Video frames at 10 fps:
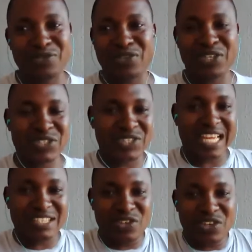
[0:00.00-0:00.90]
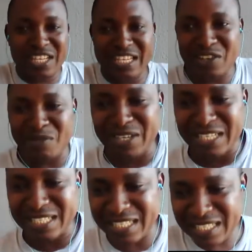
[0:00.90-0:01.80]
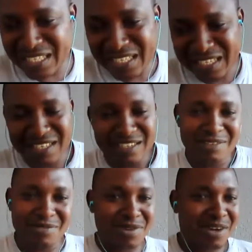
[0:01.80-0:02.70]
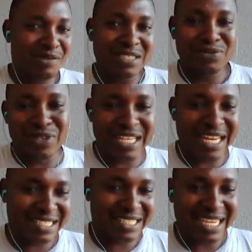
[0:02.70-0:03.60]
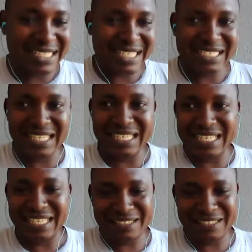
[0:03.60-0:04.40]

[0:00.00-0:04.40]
for us to get going in the community, we're always feeling excited, and